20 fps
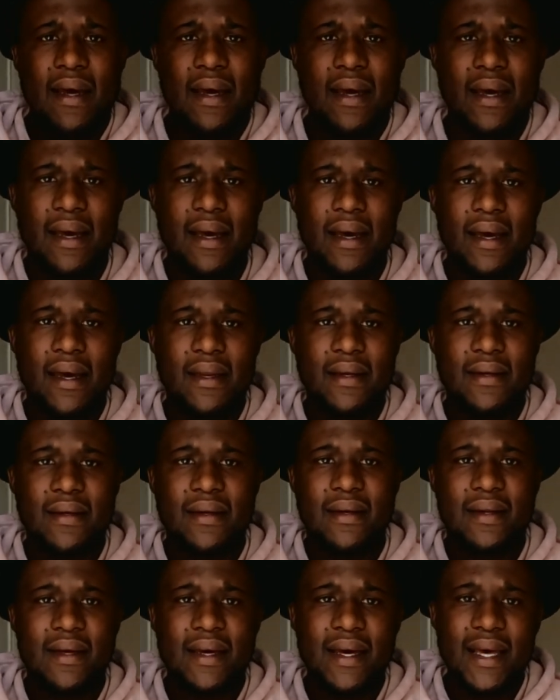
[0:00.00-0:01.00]

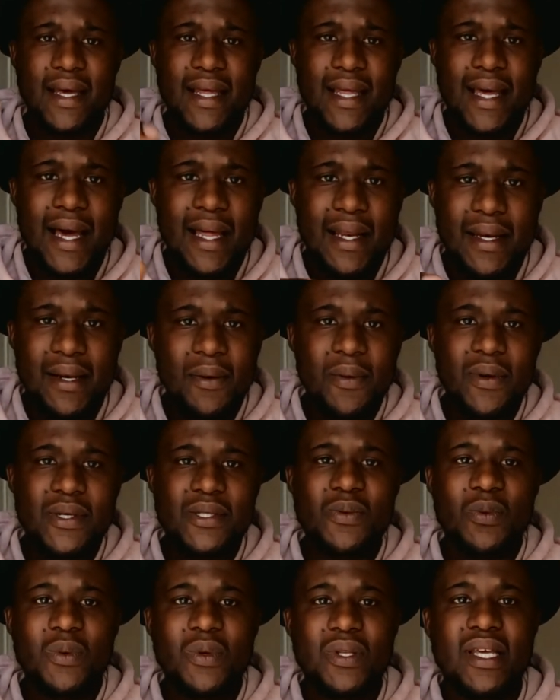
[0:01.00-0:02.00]
And
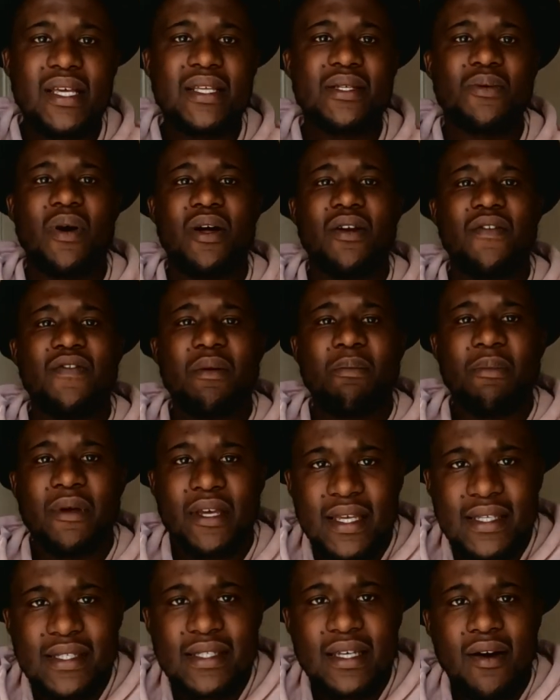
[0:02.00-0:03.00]
that's one of the
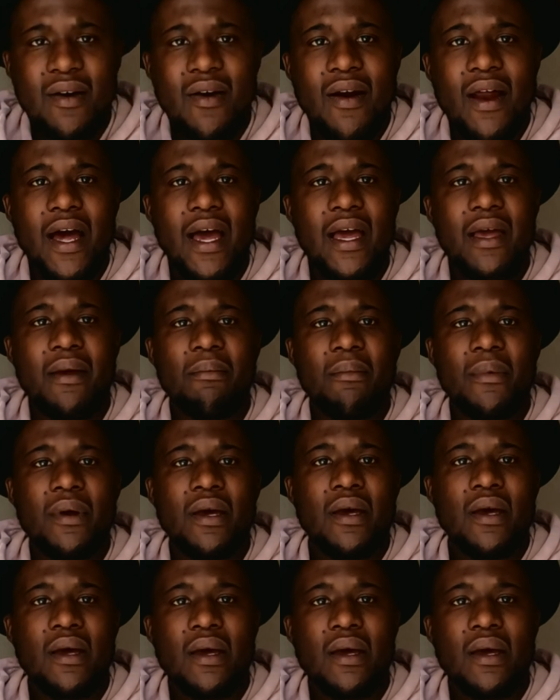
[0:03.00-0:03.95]
biggest crime,